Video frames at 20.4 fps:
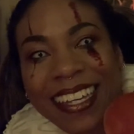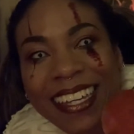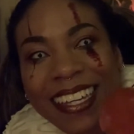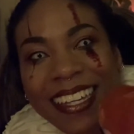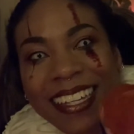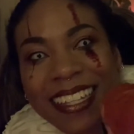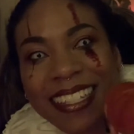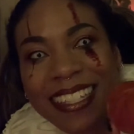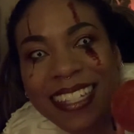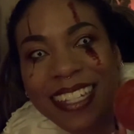
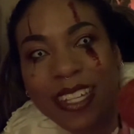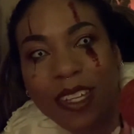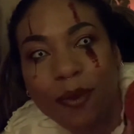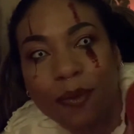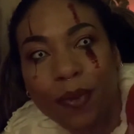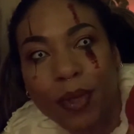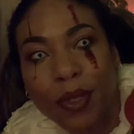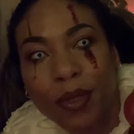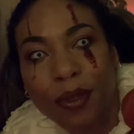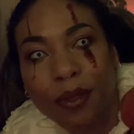Isn't it
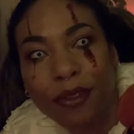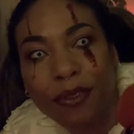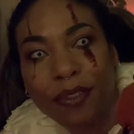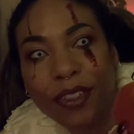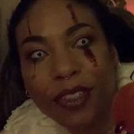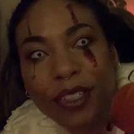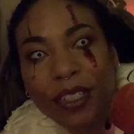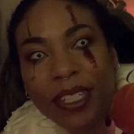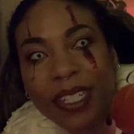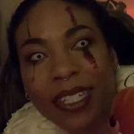
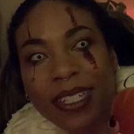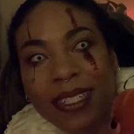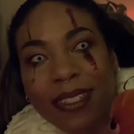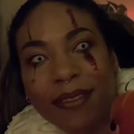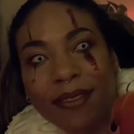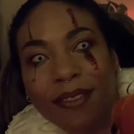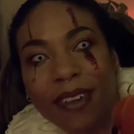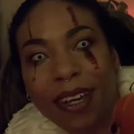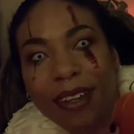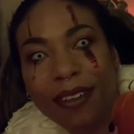beautiful? It's
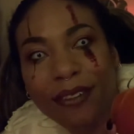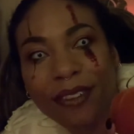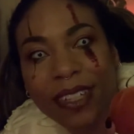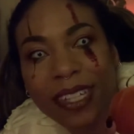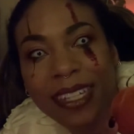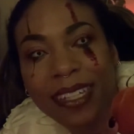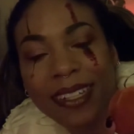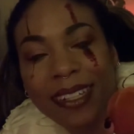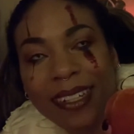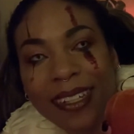
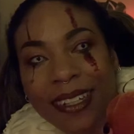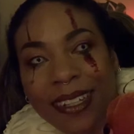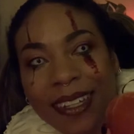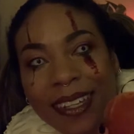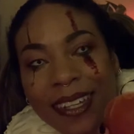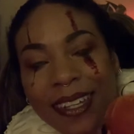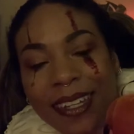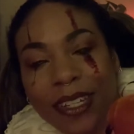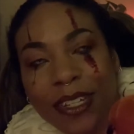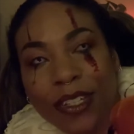velvet,
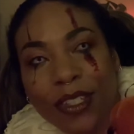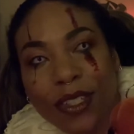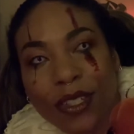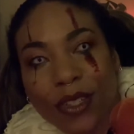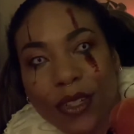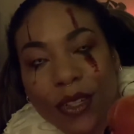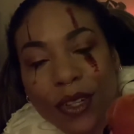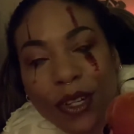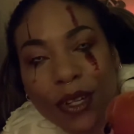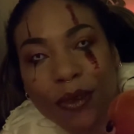so
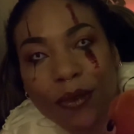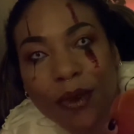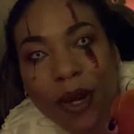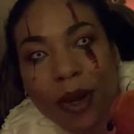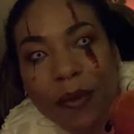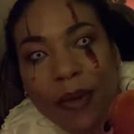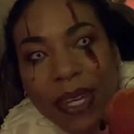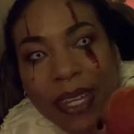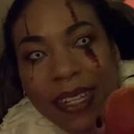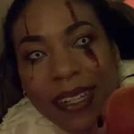you can
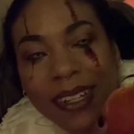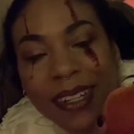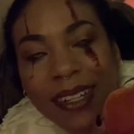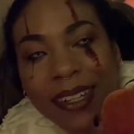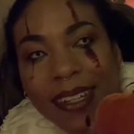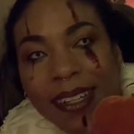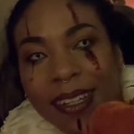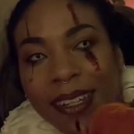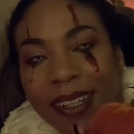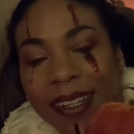rub it.
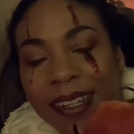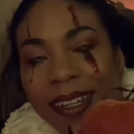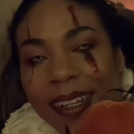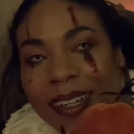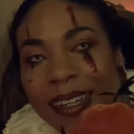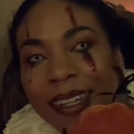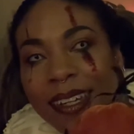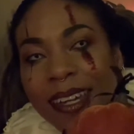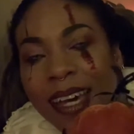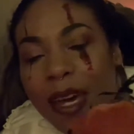
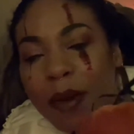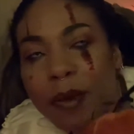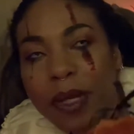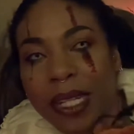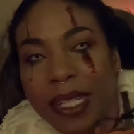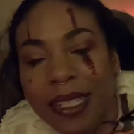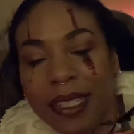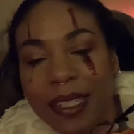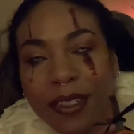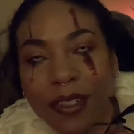I
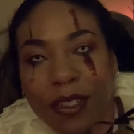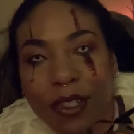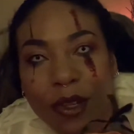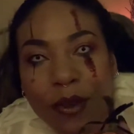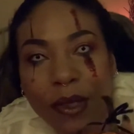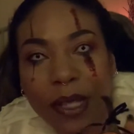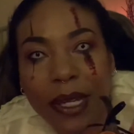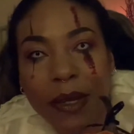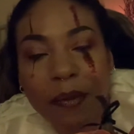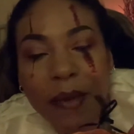mean, there's
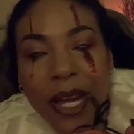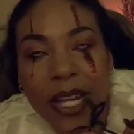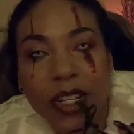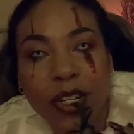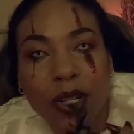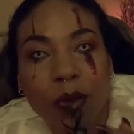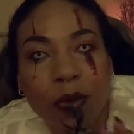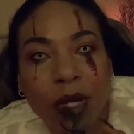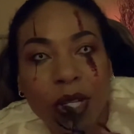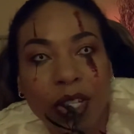no like
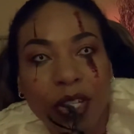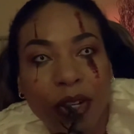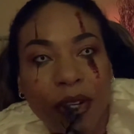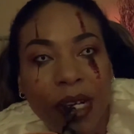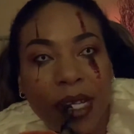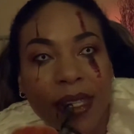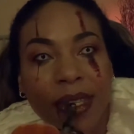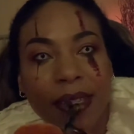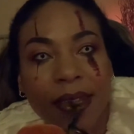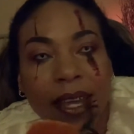magic wish or
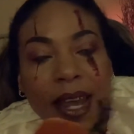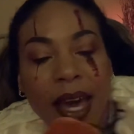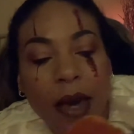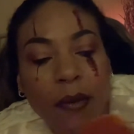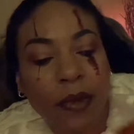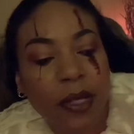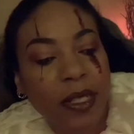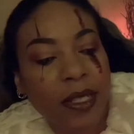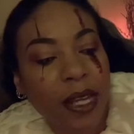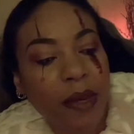anything that
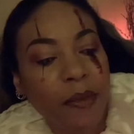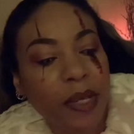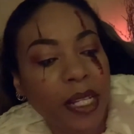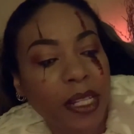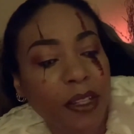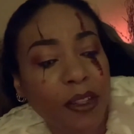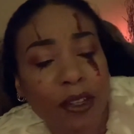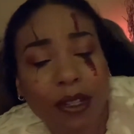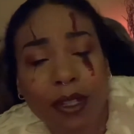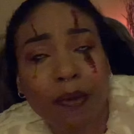happens. I mean,
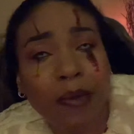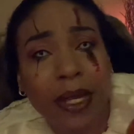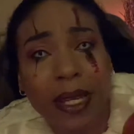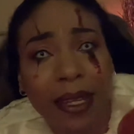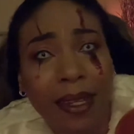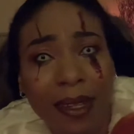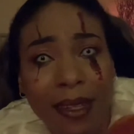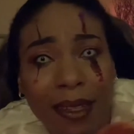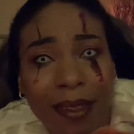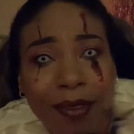there could
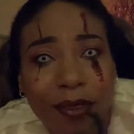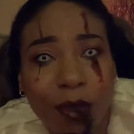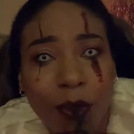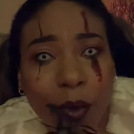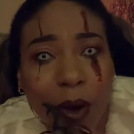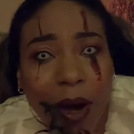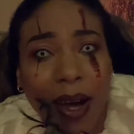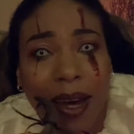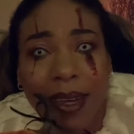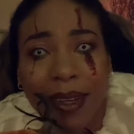be if you
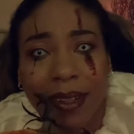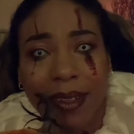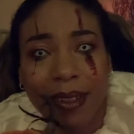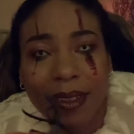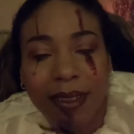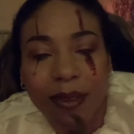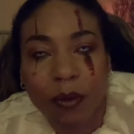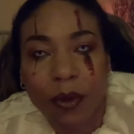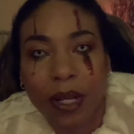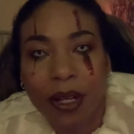want,
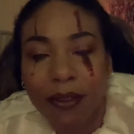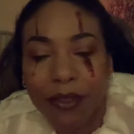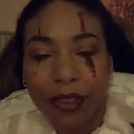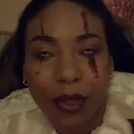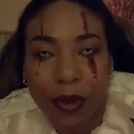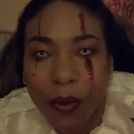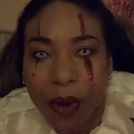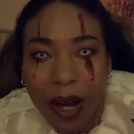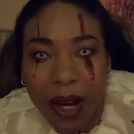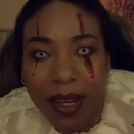whatever
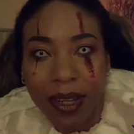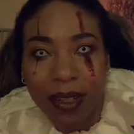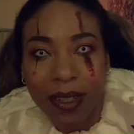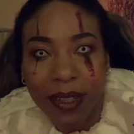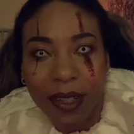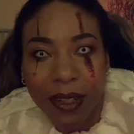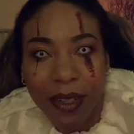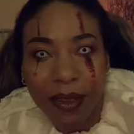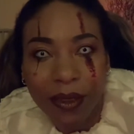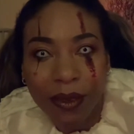you want,
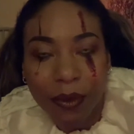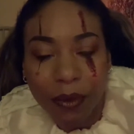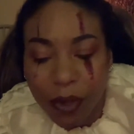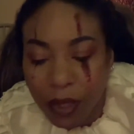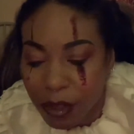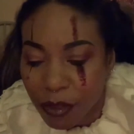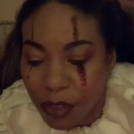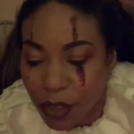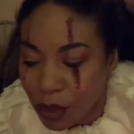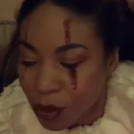you know?
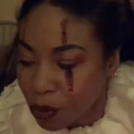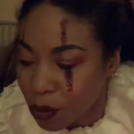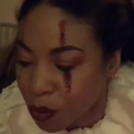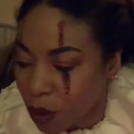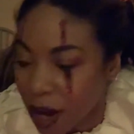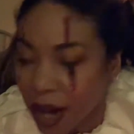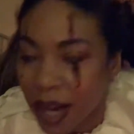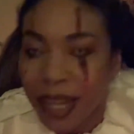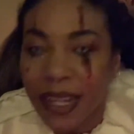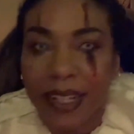Whatever you
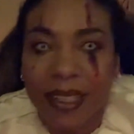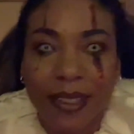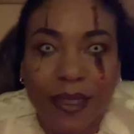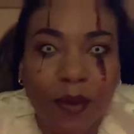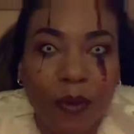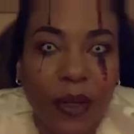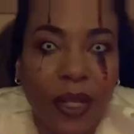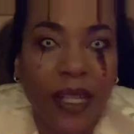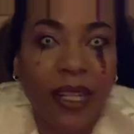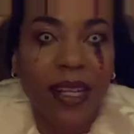want is
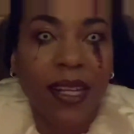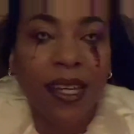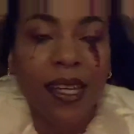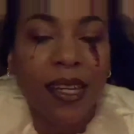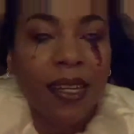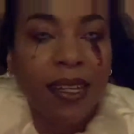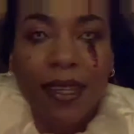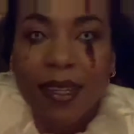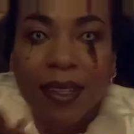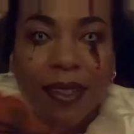what
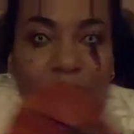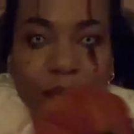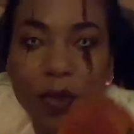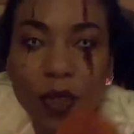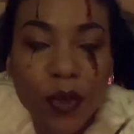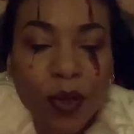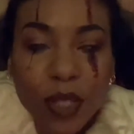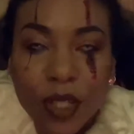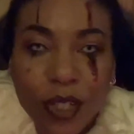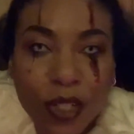
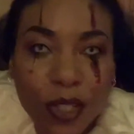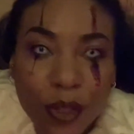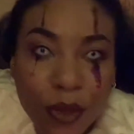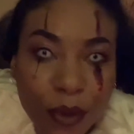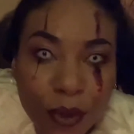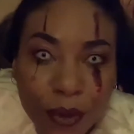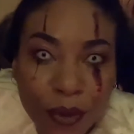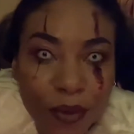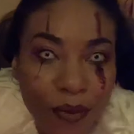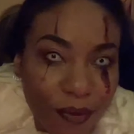you can
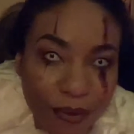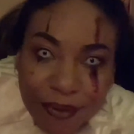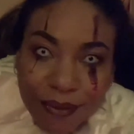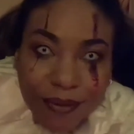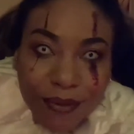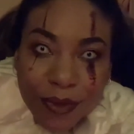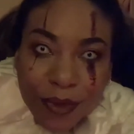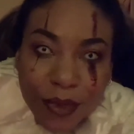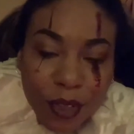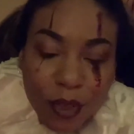do
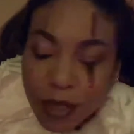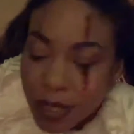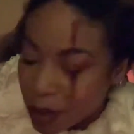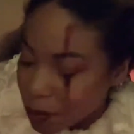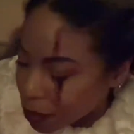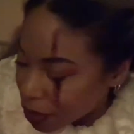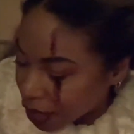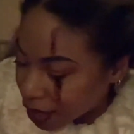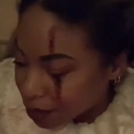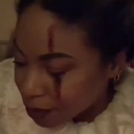or
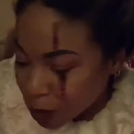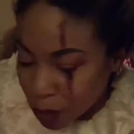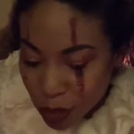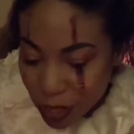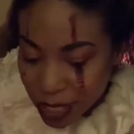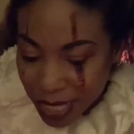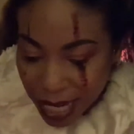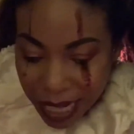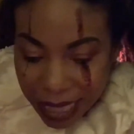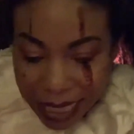something.
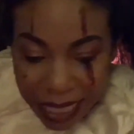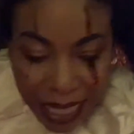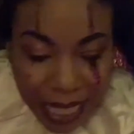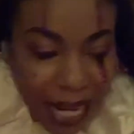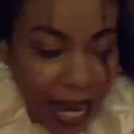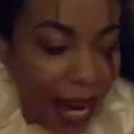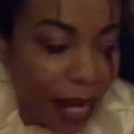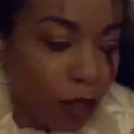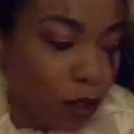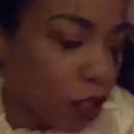
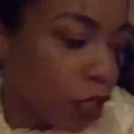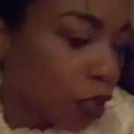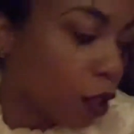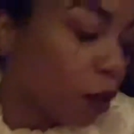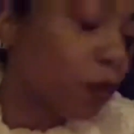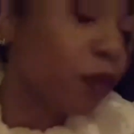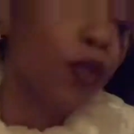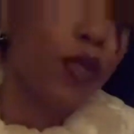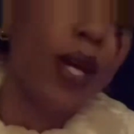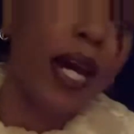I don't know. You